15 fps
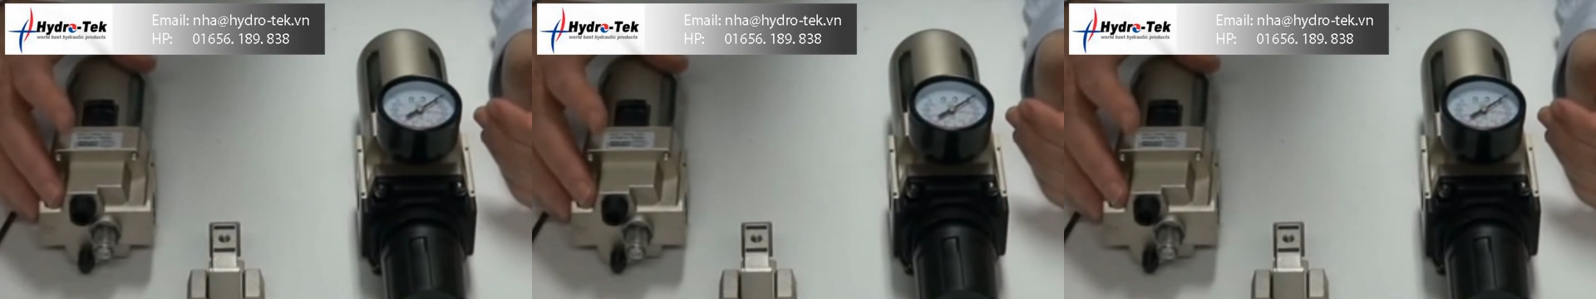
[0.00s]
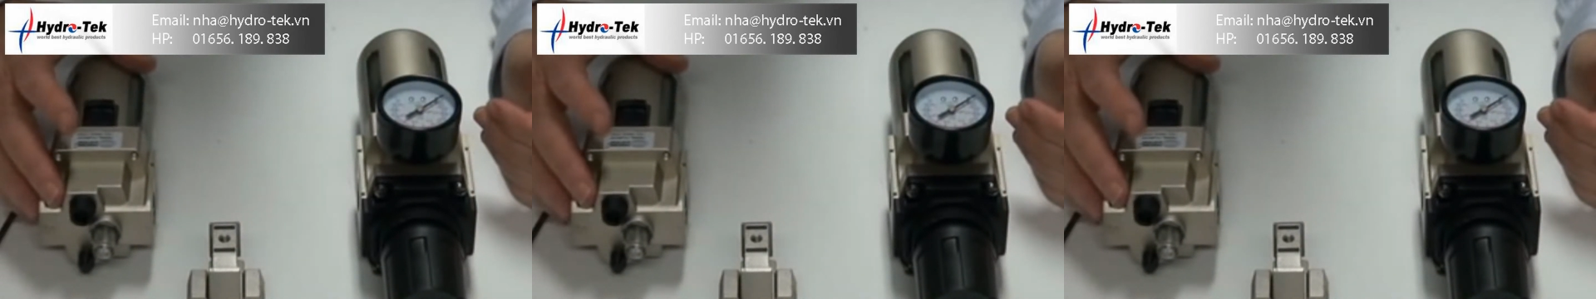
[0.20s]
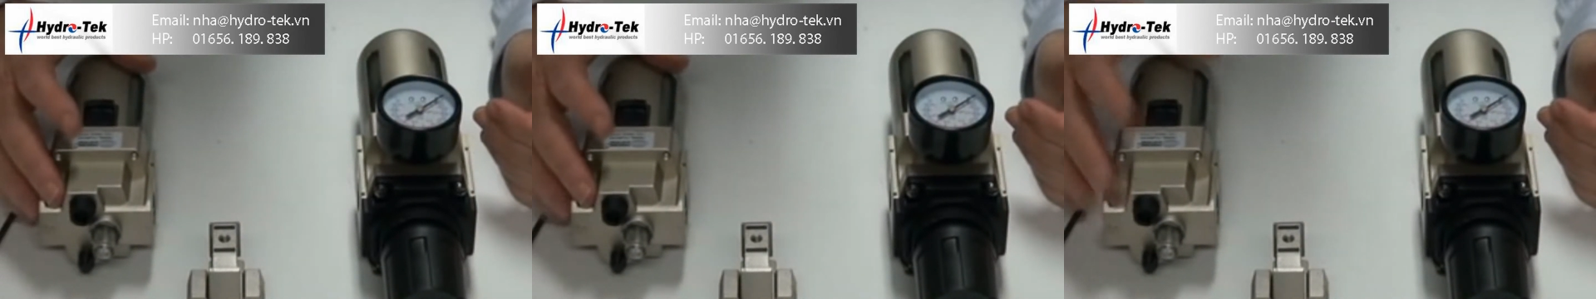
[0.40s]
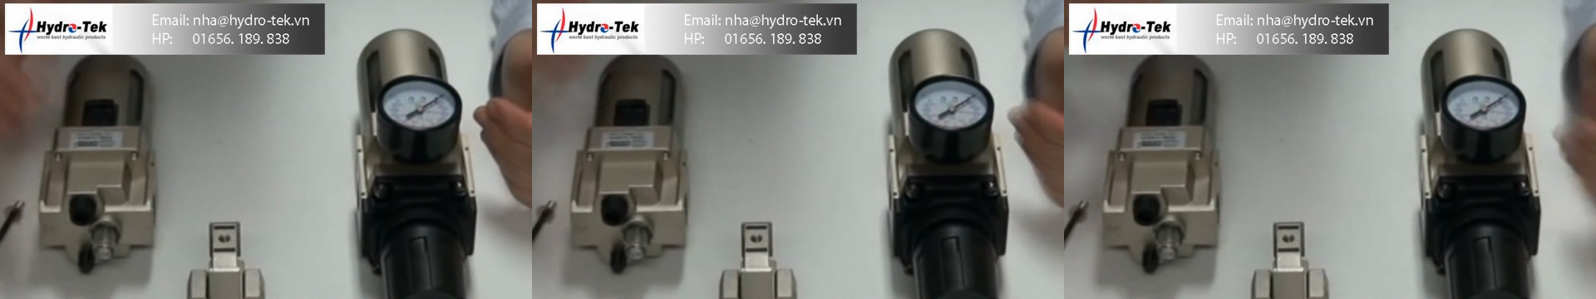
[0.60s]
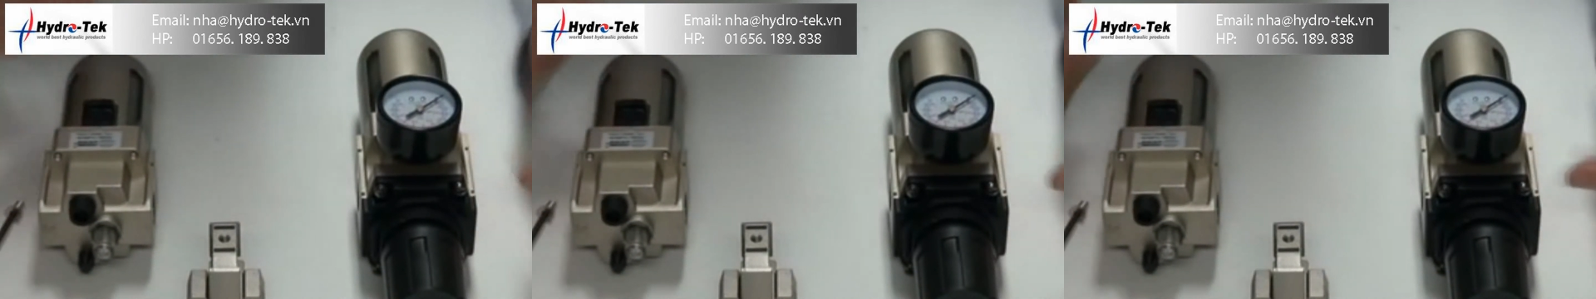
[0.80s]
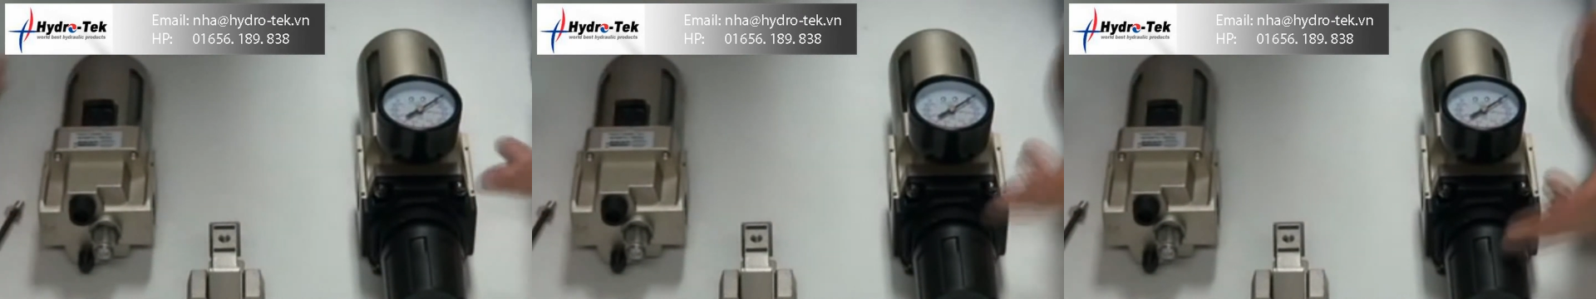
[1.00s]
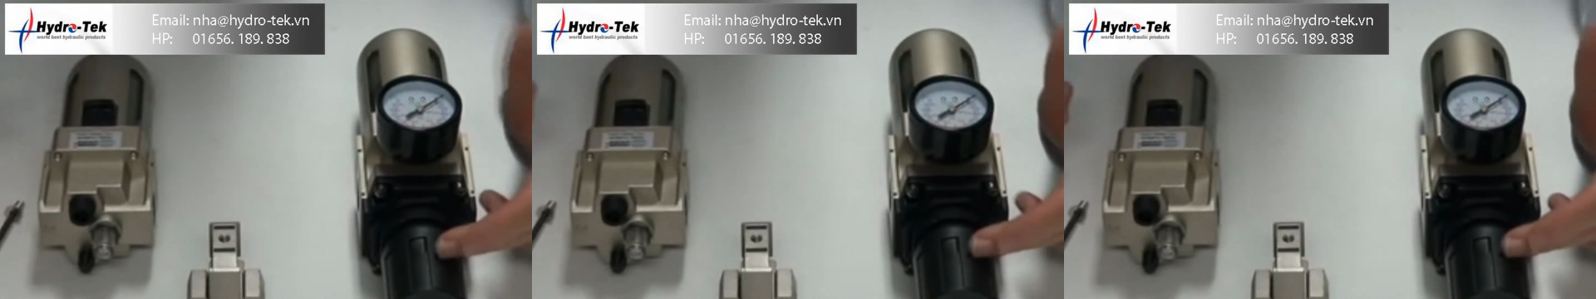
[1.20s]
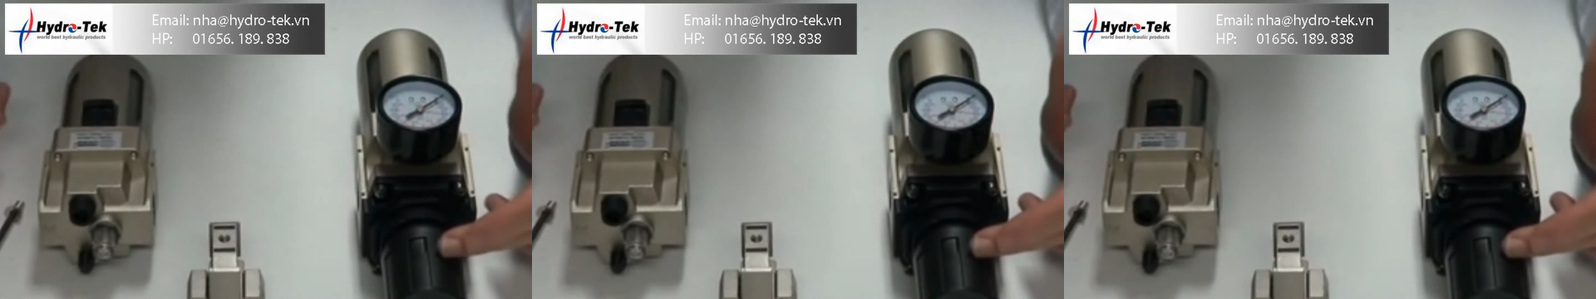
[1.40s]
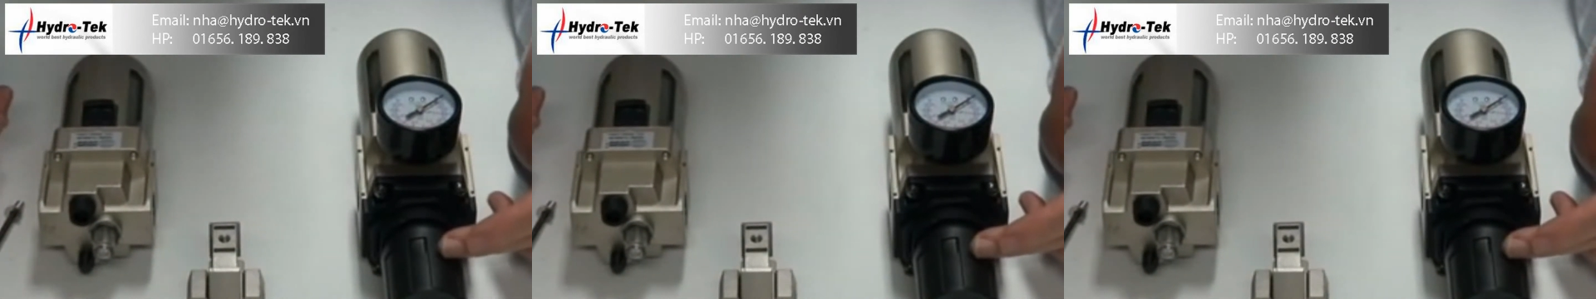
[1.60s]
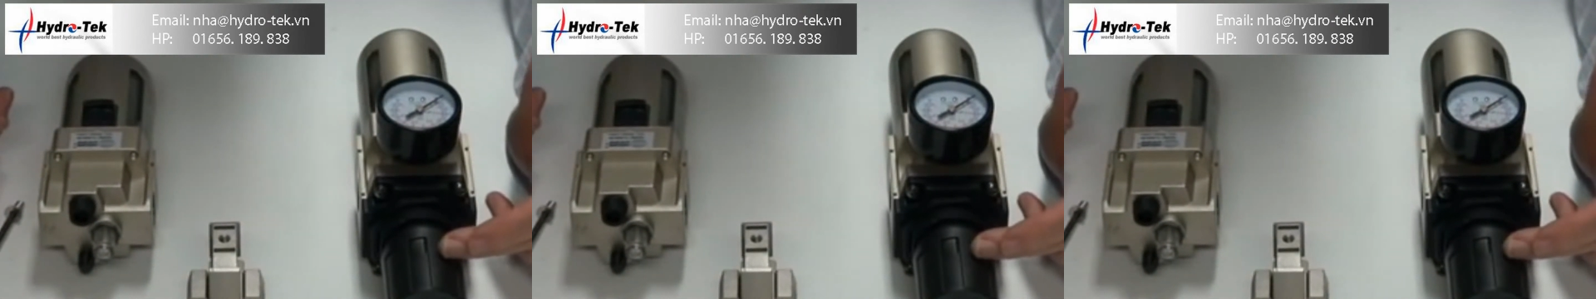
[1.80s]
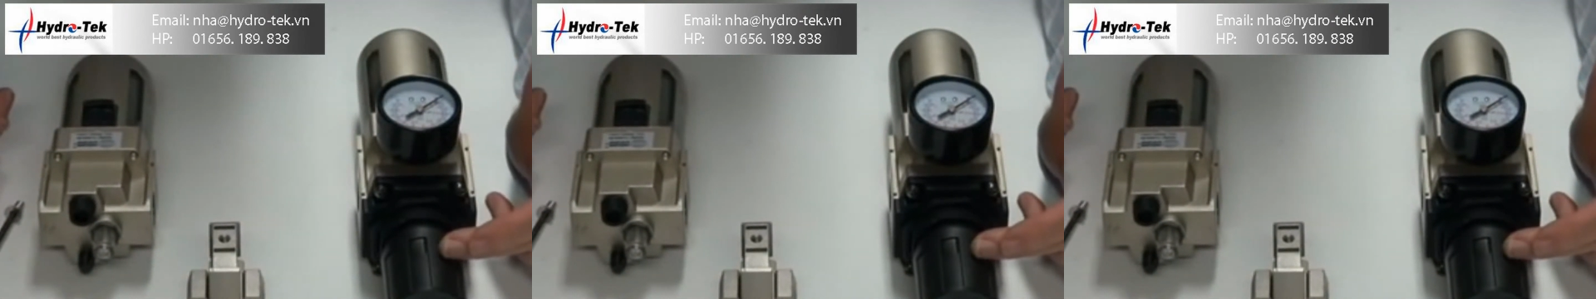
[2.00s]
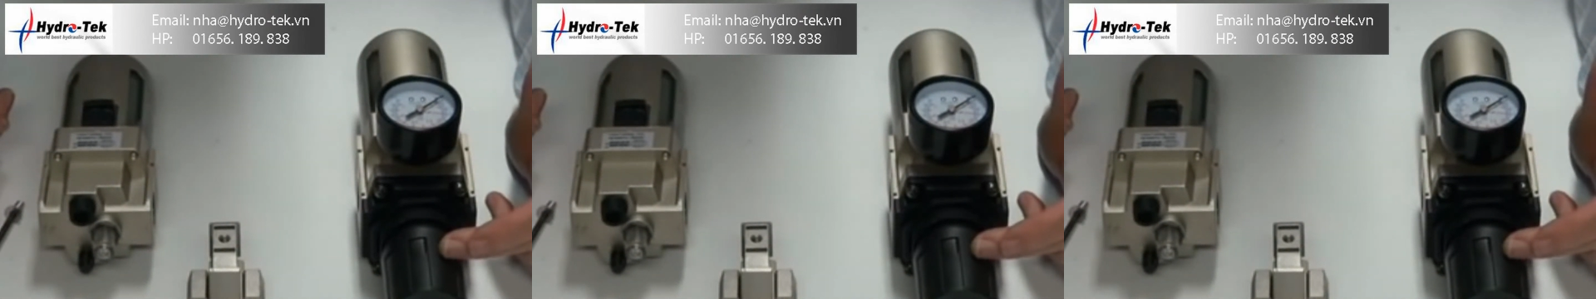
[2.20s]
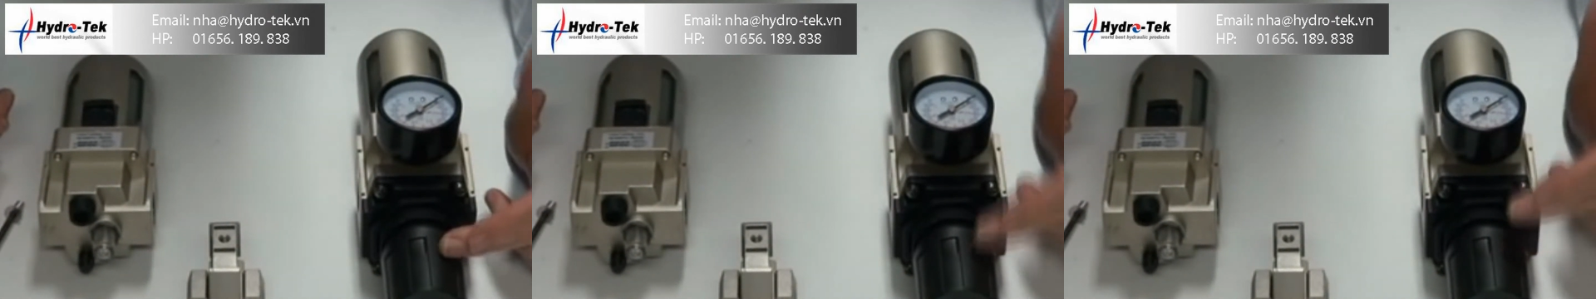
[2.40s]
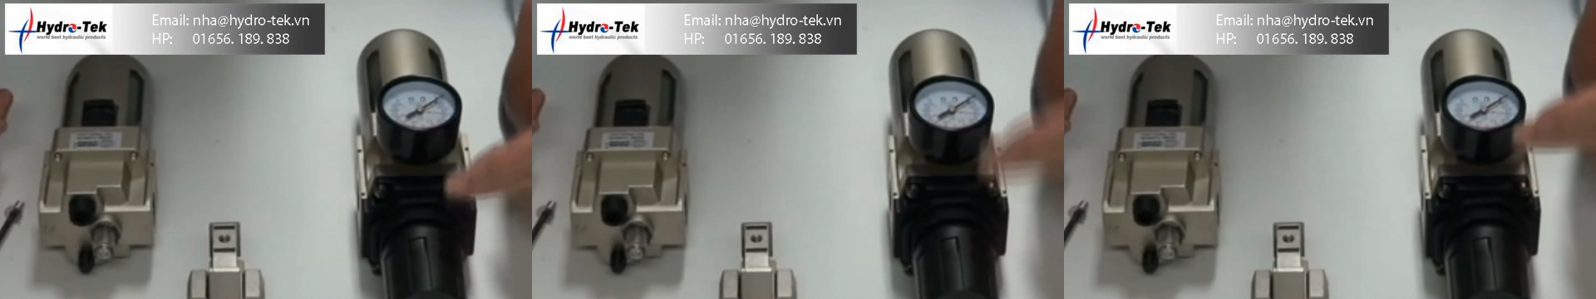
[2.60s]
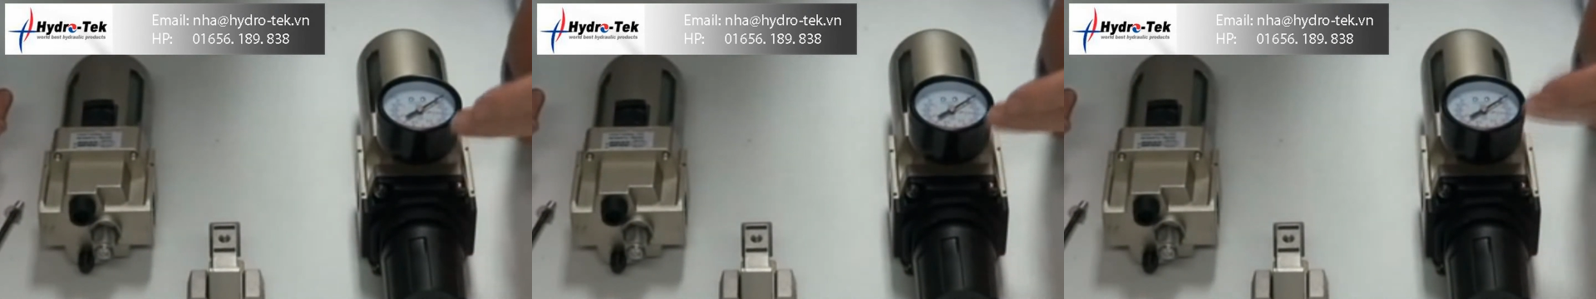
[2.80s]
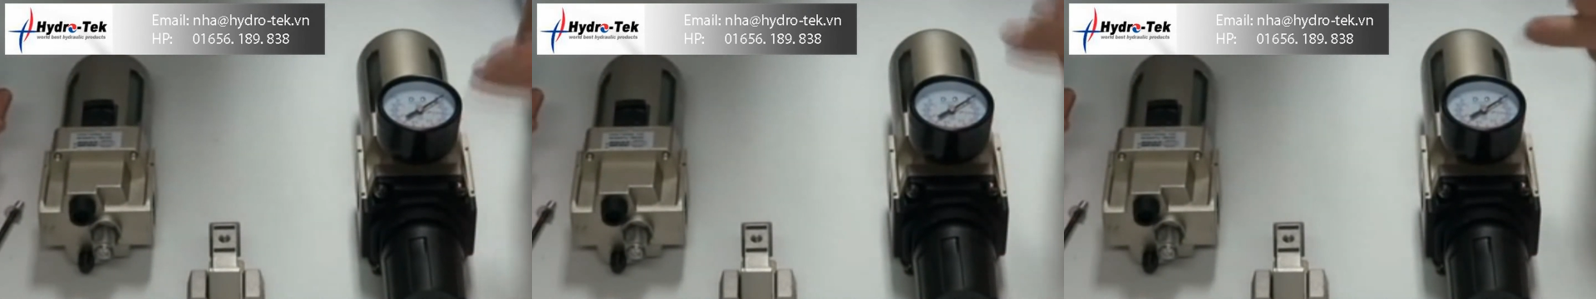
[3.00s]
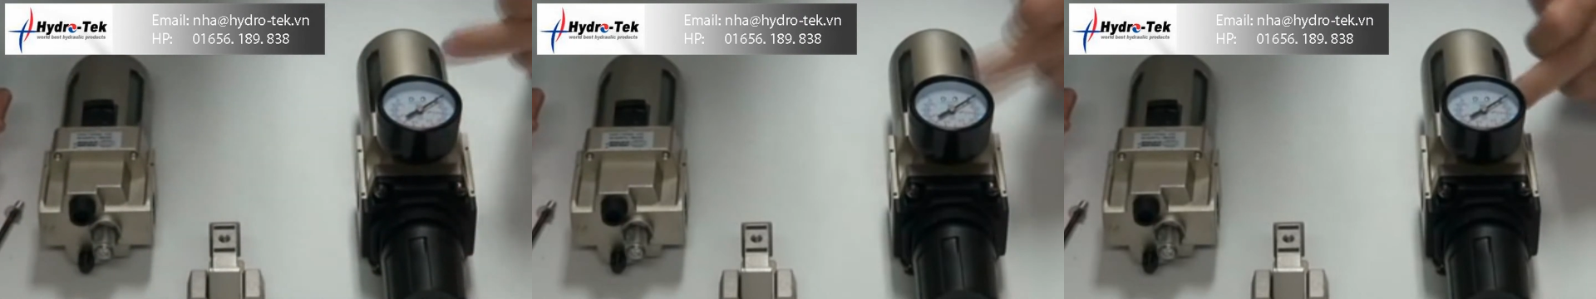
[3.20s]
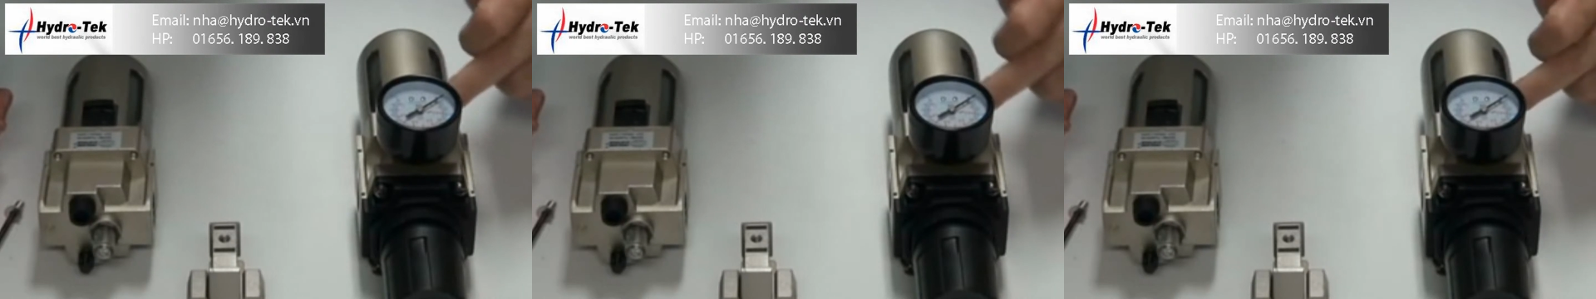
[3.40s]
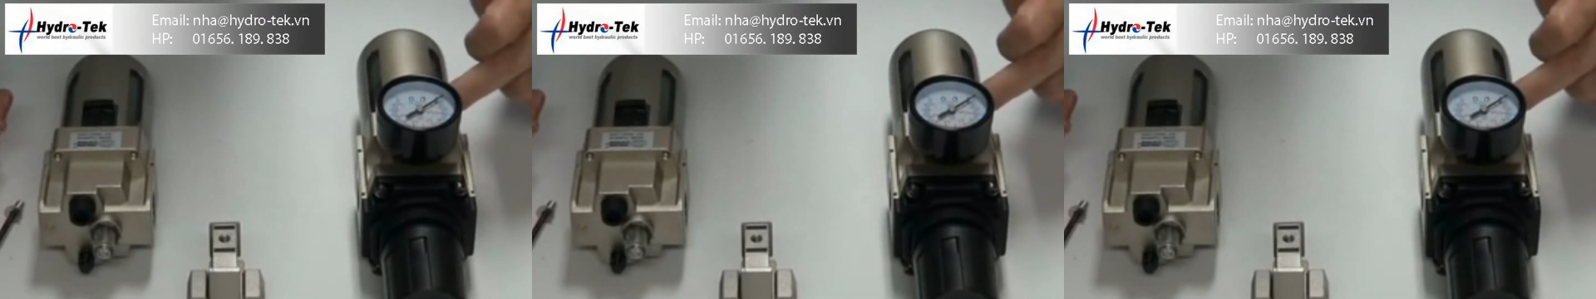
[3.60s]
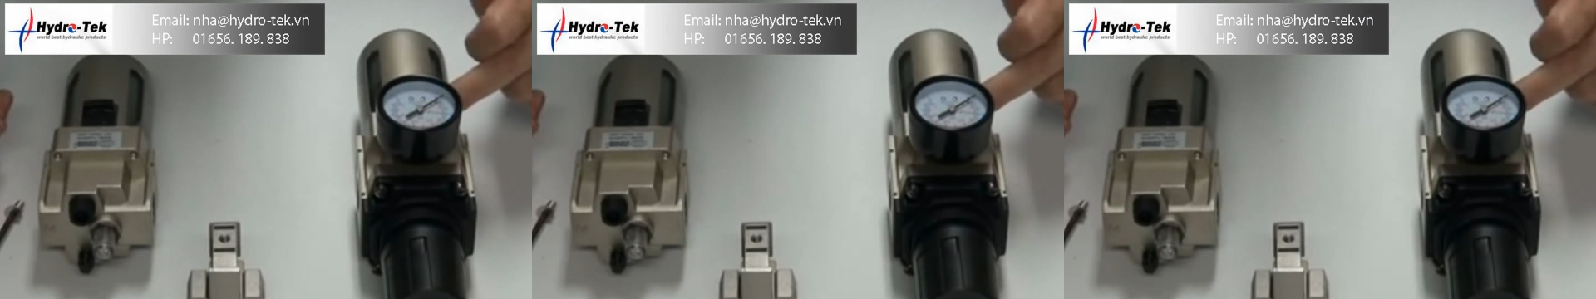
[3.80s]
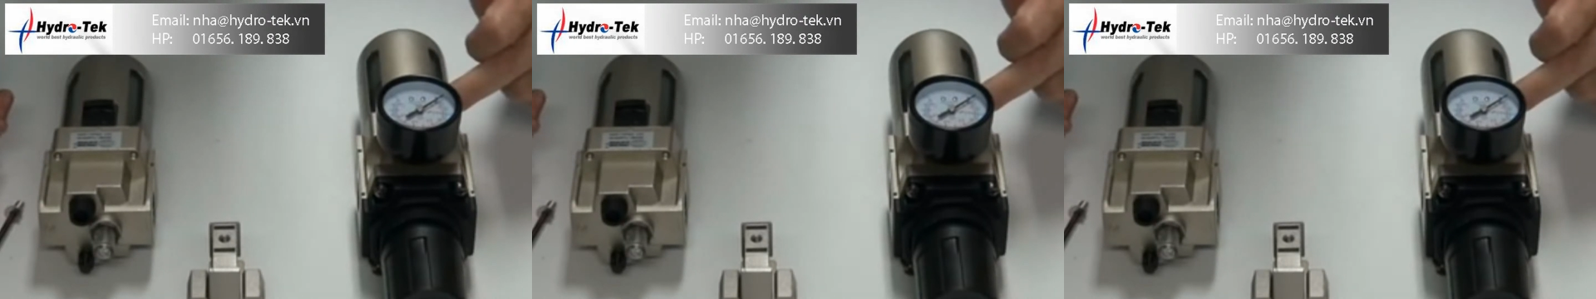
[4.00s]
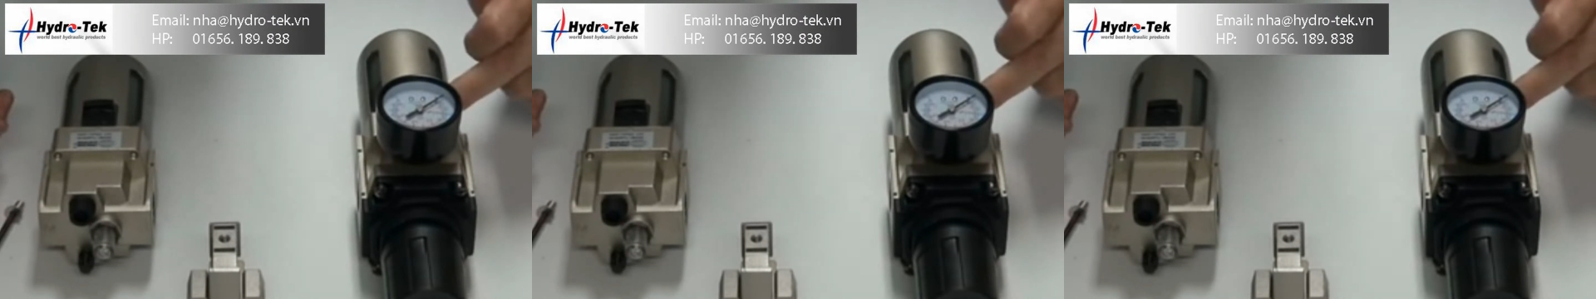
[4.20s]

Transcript: No face is visible, so there are no lips to read.